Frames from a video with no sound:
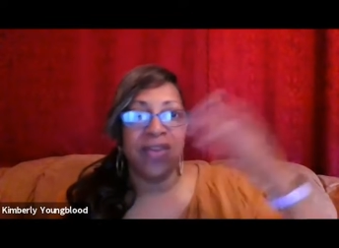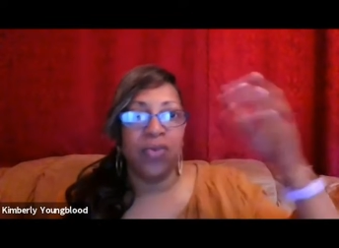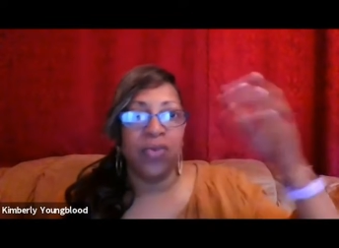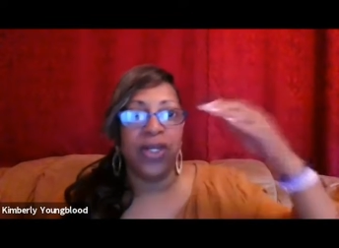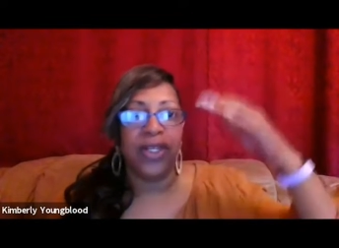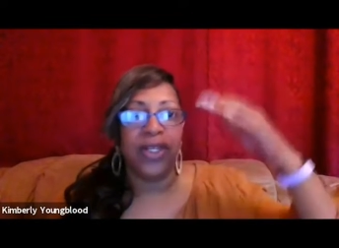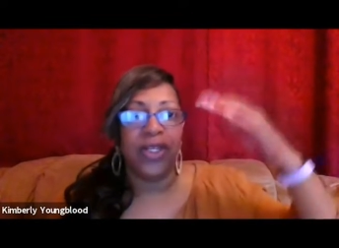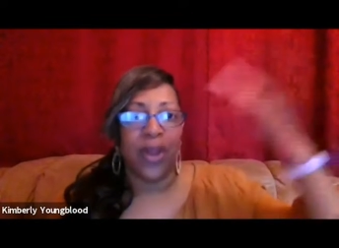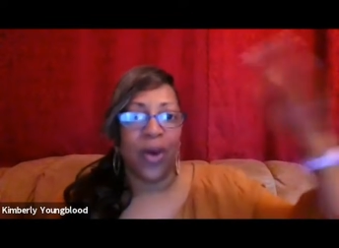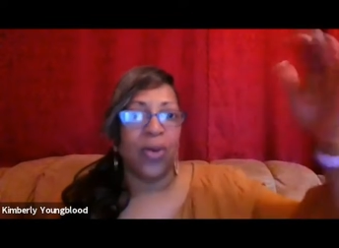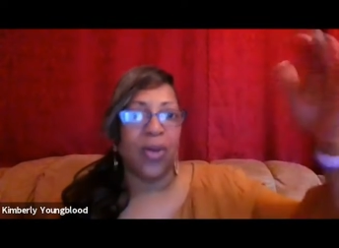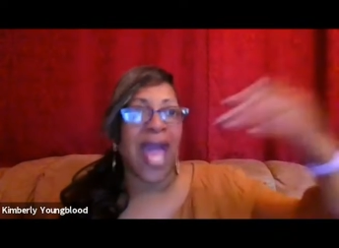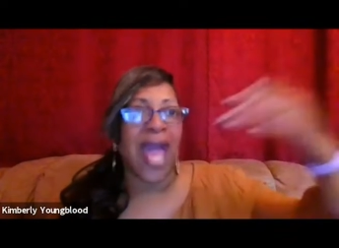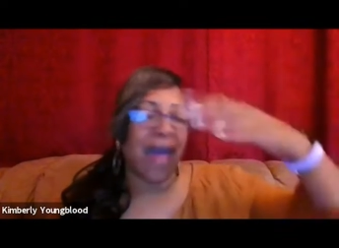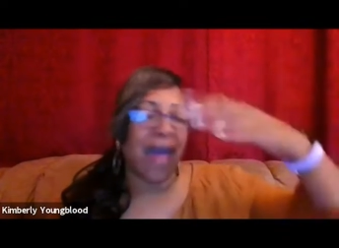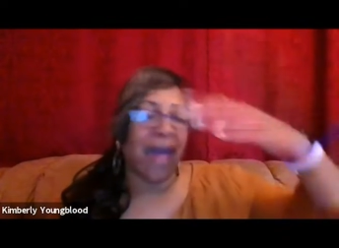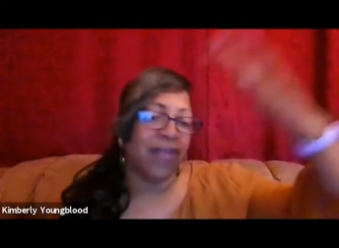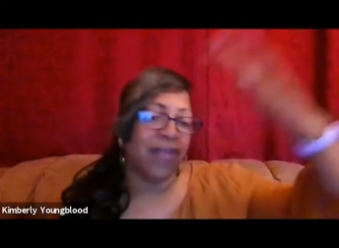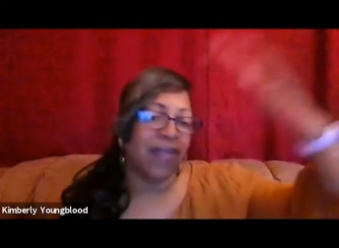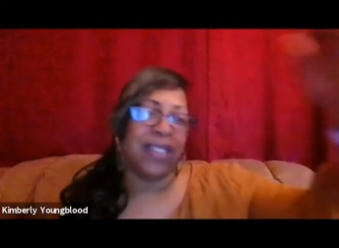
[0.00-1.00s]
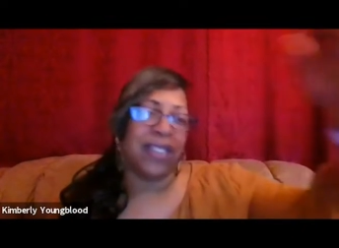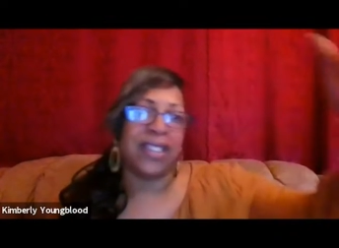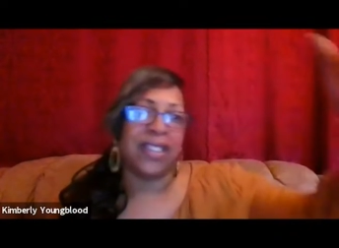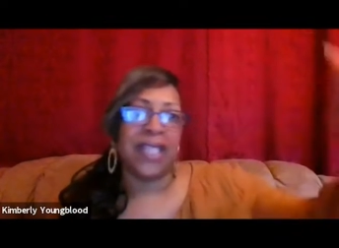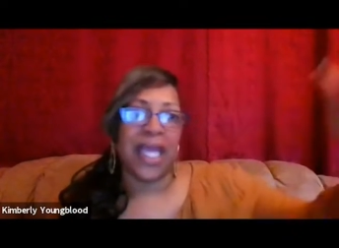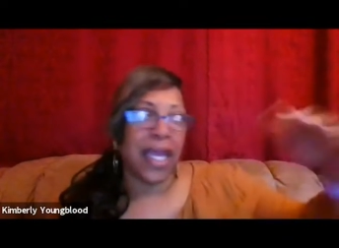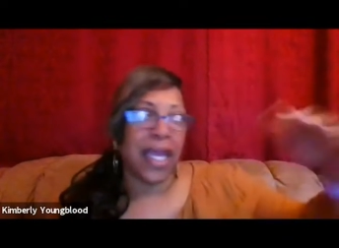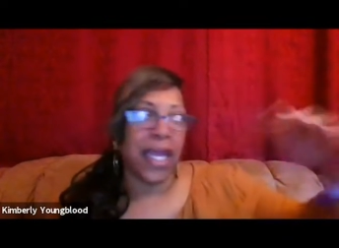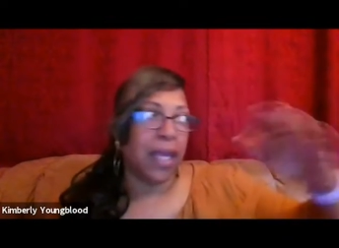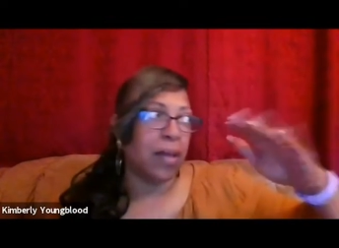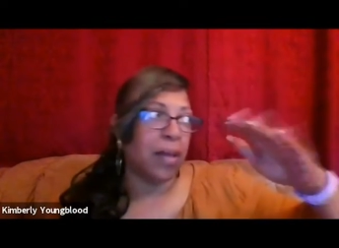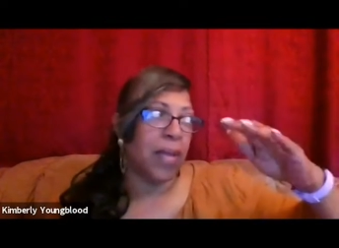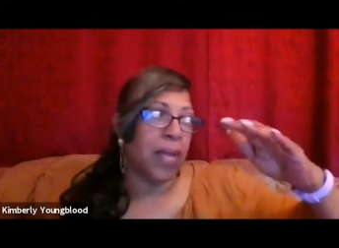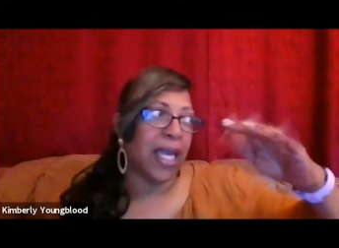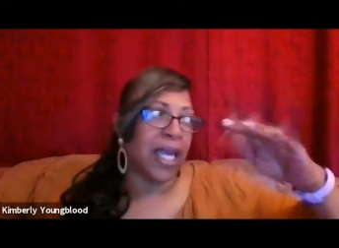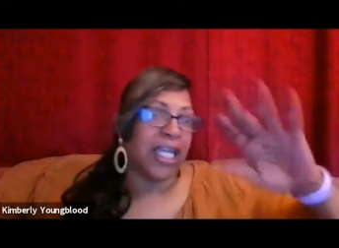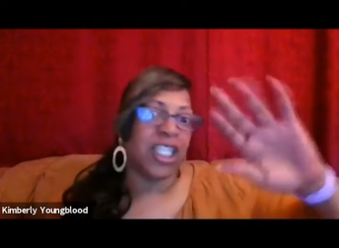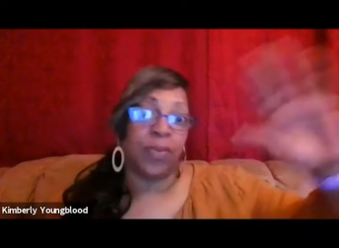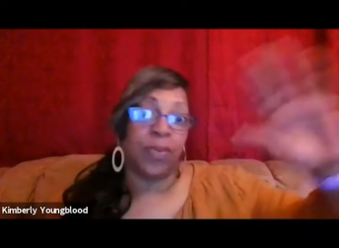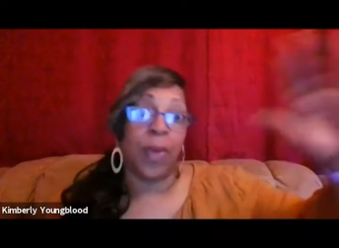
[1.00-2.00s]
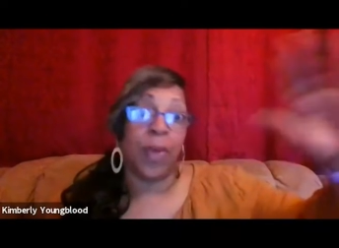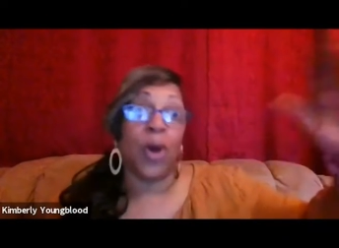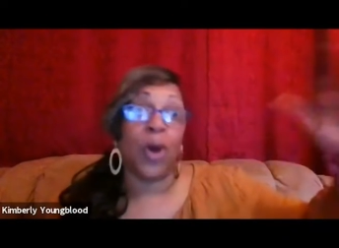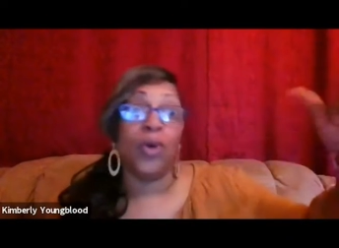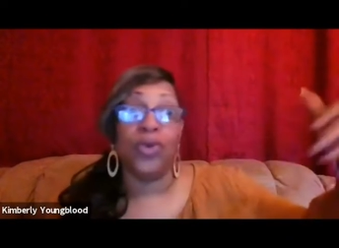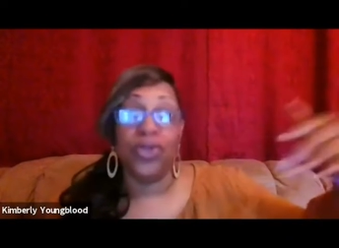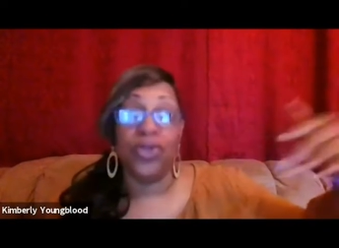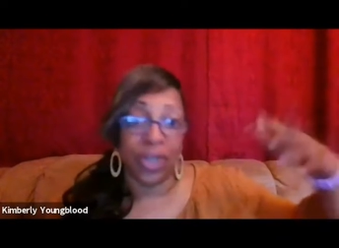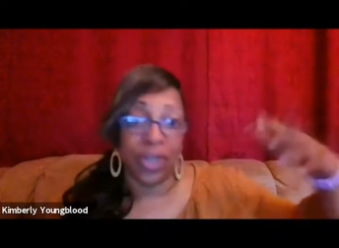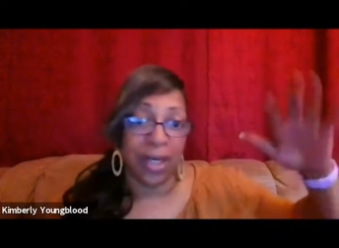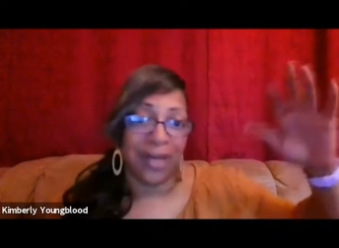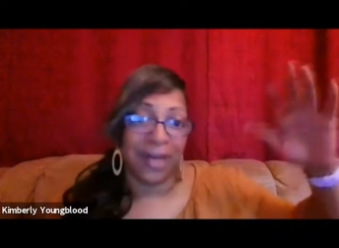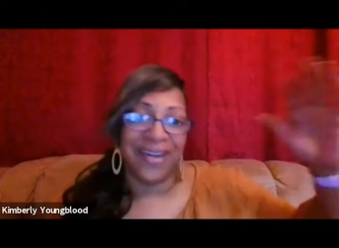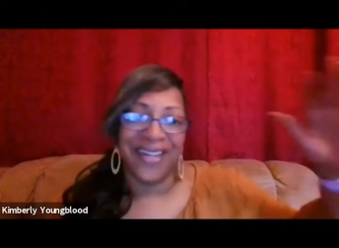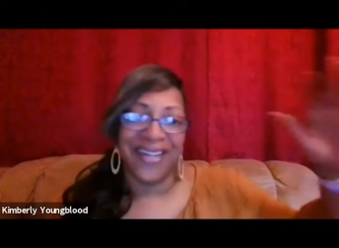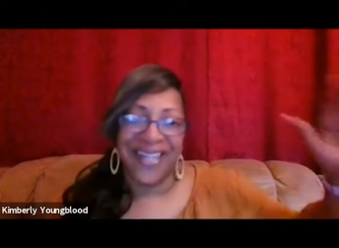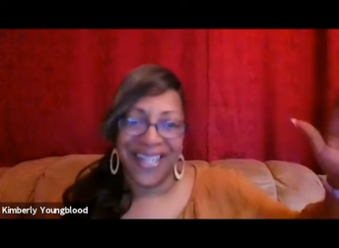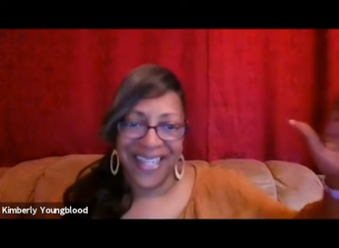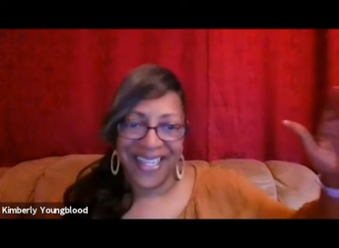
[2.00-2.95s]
we don't have the same exposure